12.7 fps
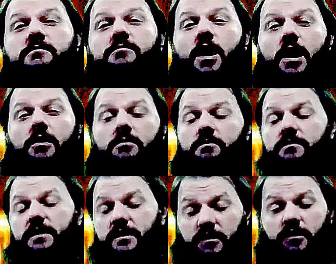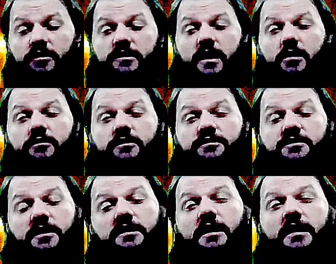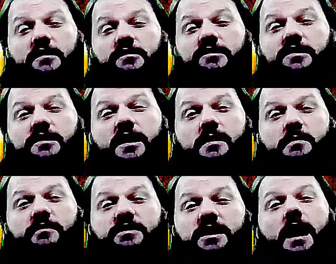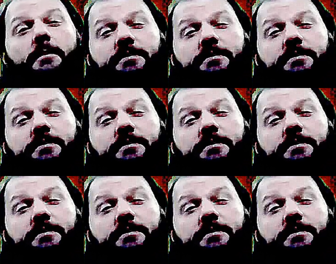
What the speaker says: Well, it turns out that is the name of the